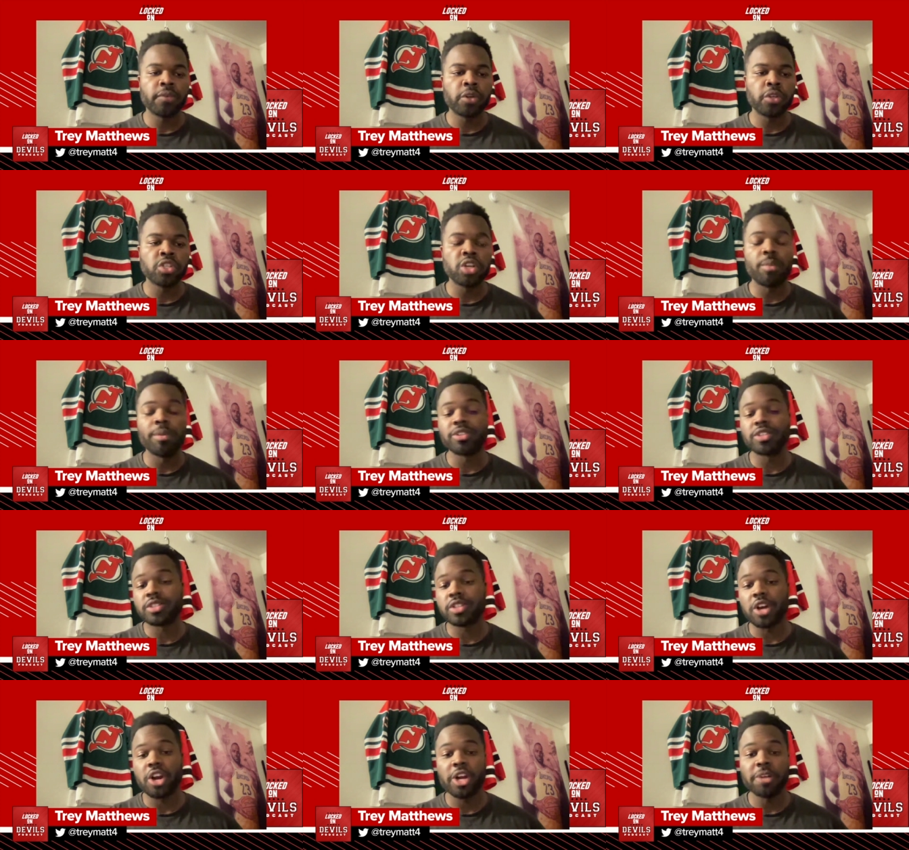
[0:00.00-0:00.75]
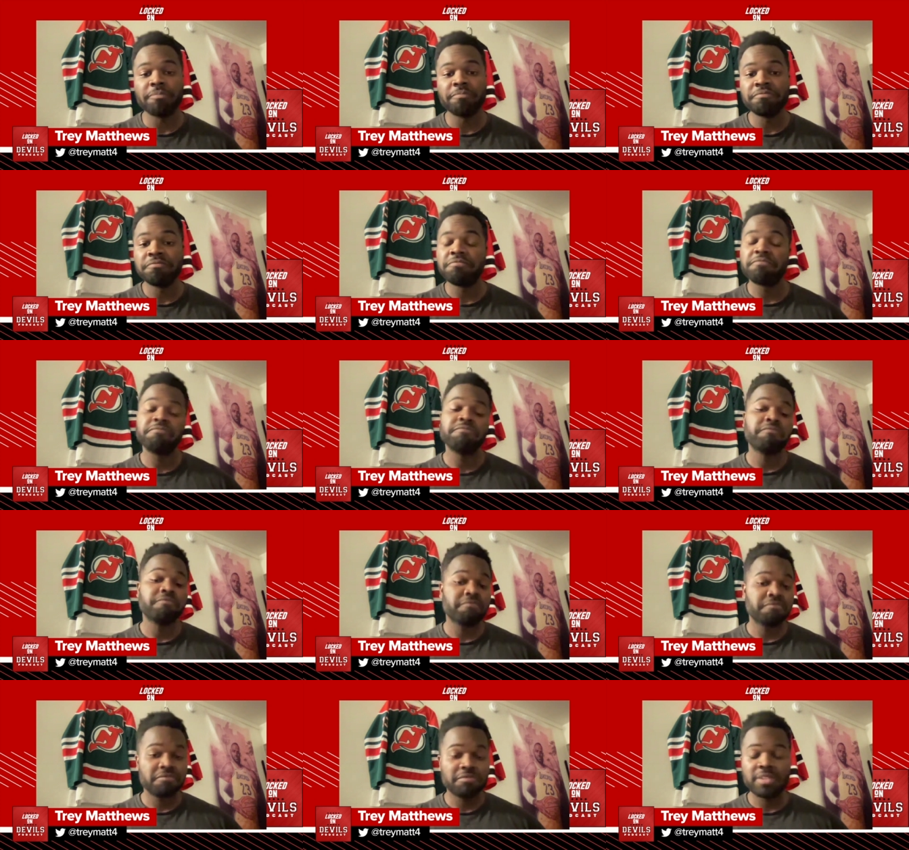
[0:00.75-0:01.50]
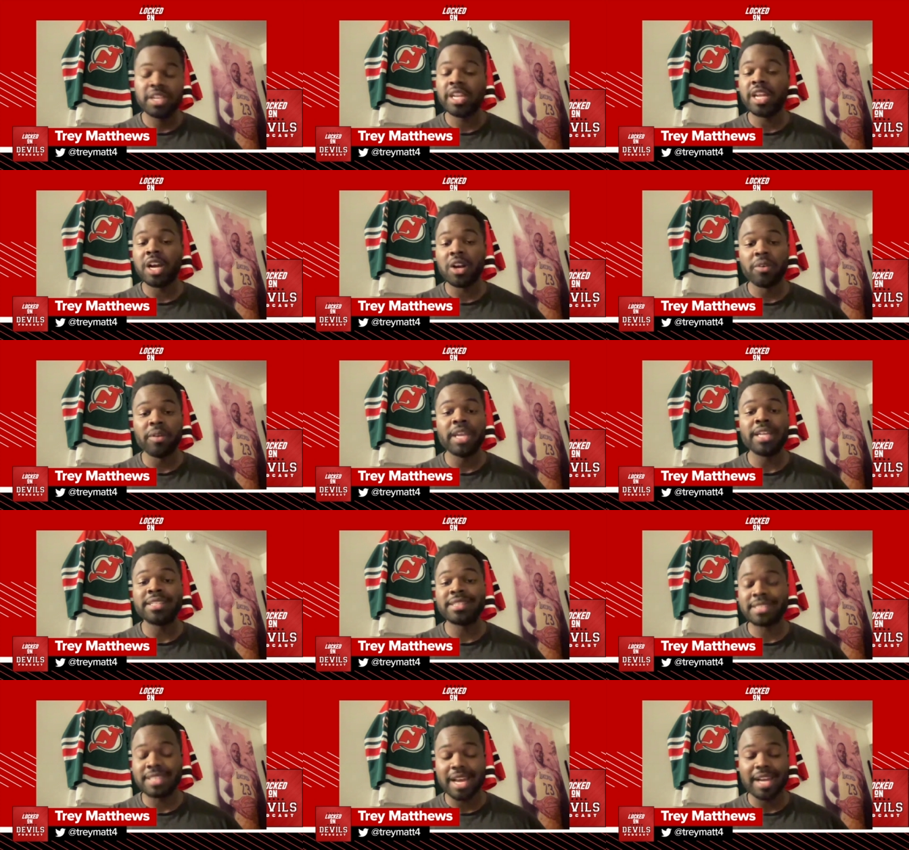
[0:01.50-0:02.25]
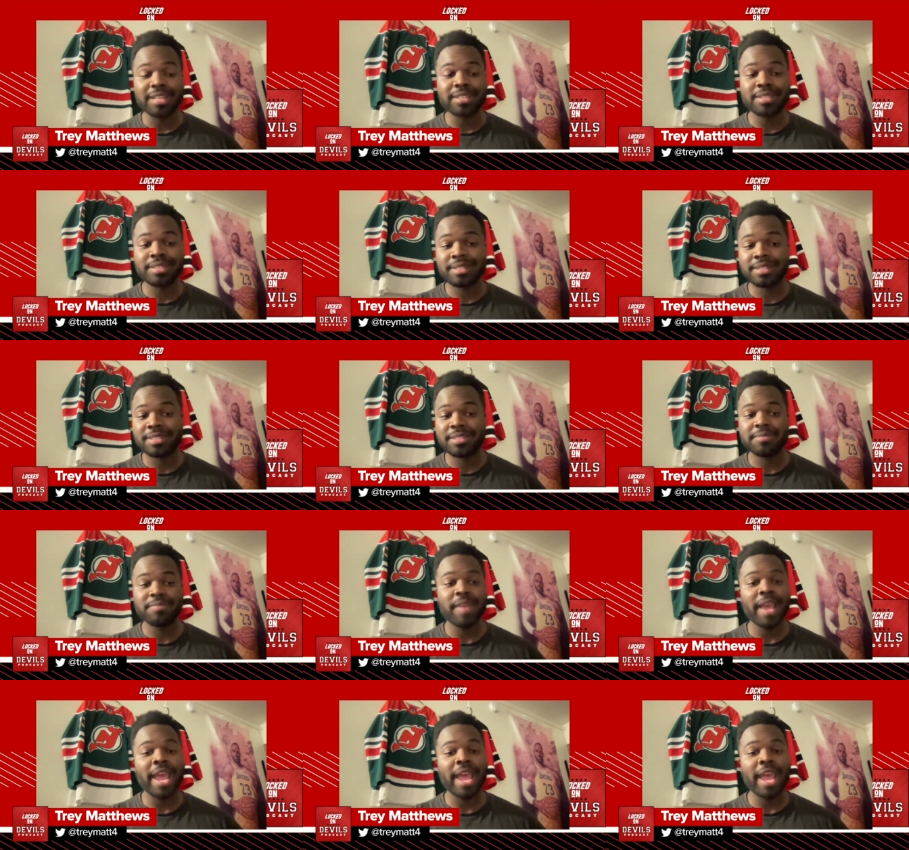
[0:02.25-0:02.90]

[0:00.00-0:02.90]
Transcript: for Tomas Tatar, you know, it sucks.